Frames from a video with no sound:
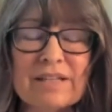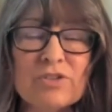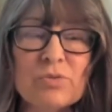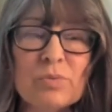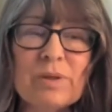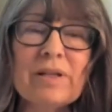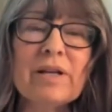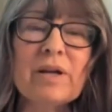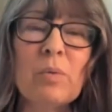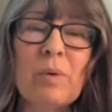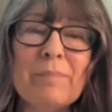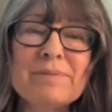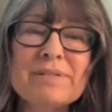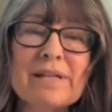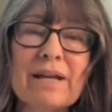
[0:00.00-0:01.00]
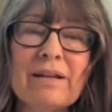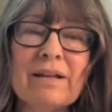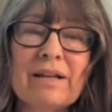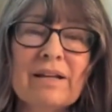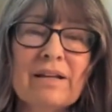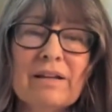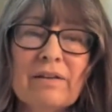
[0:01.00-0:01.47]
It's really a website
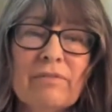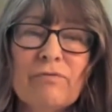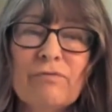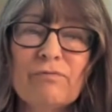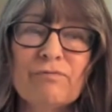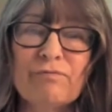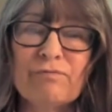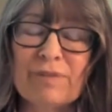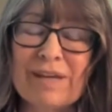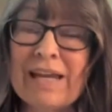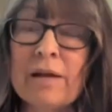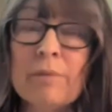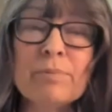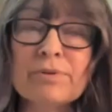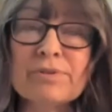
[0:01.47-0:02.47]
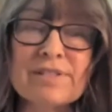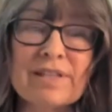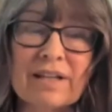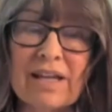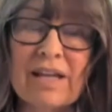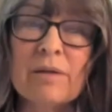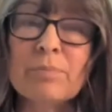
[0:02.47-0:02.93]
that
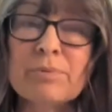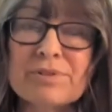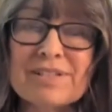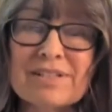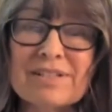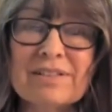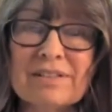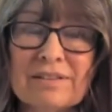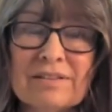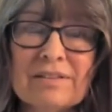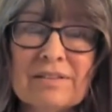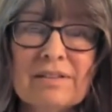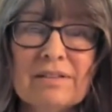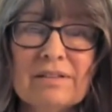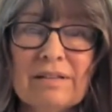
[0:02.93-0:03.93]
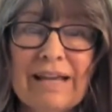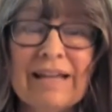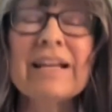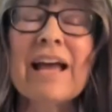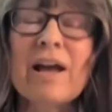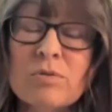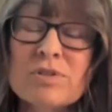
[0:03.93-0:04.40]
campers still
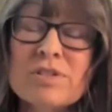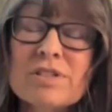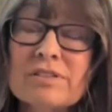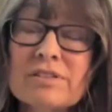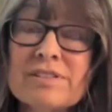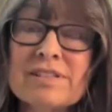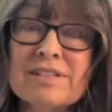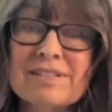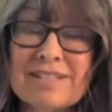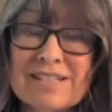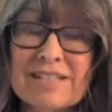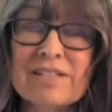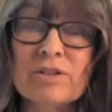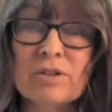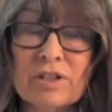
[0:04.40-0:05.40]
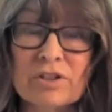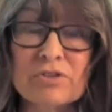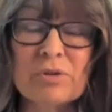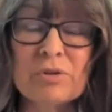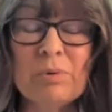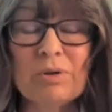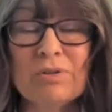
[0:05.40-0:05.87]
and counselors still
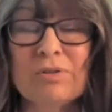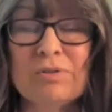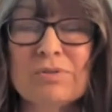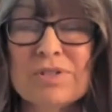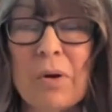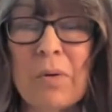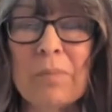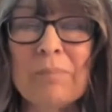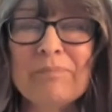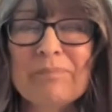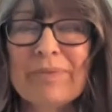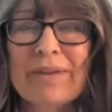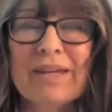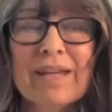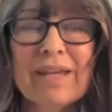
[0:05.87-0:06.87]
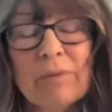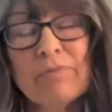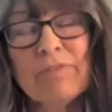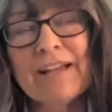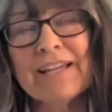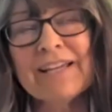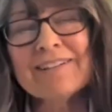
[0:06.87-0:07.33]
contribute to. So
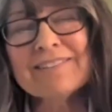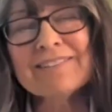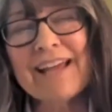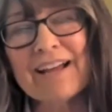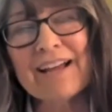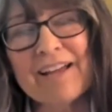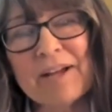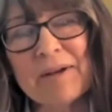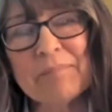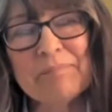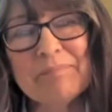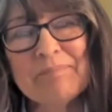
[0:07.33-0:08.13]
campflyingeagle.com.